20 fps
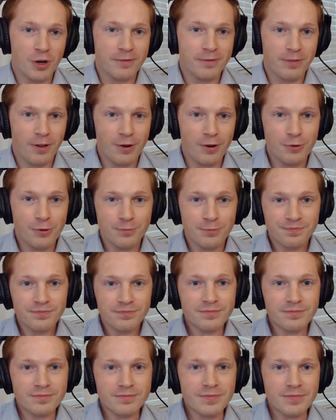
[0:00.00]
workflow.
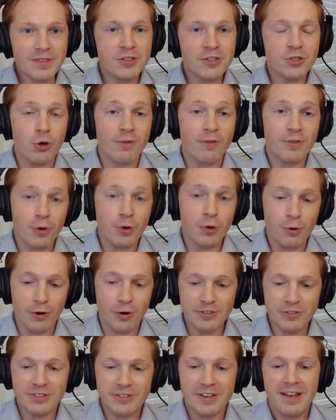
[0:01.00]
So of
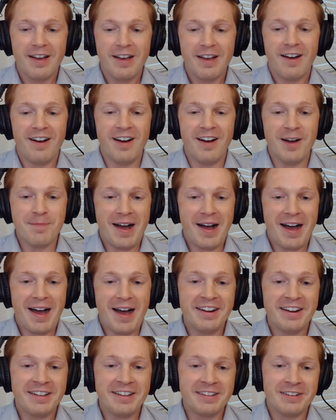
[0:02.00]
course, um,
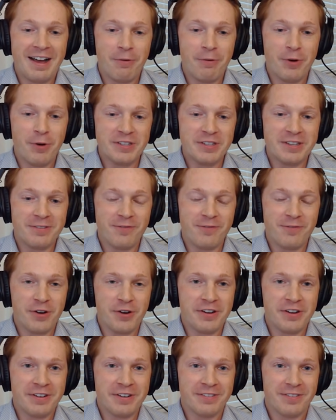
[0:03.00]
I didn't. I wasn't
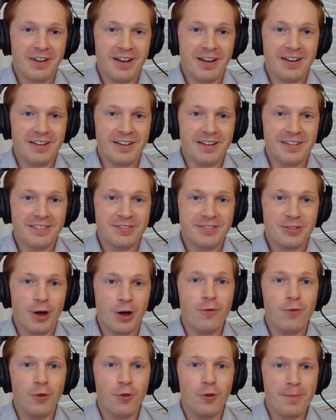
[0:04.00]
very uh,
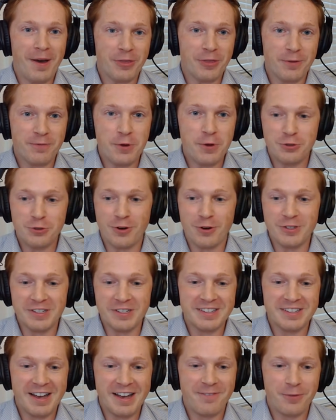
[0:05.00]
thoughtful about the future. I was
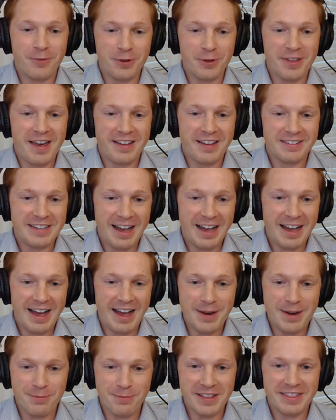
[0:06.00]
excited for that
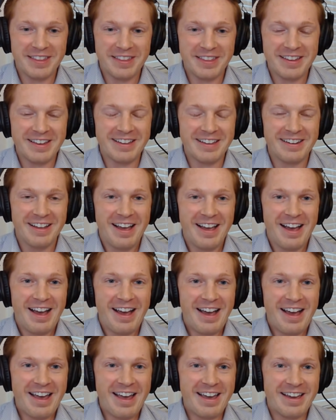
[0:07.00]
time right then,
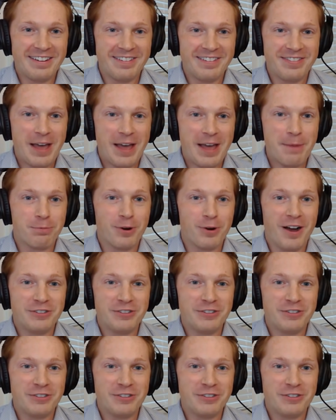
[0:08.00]
and that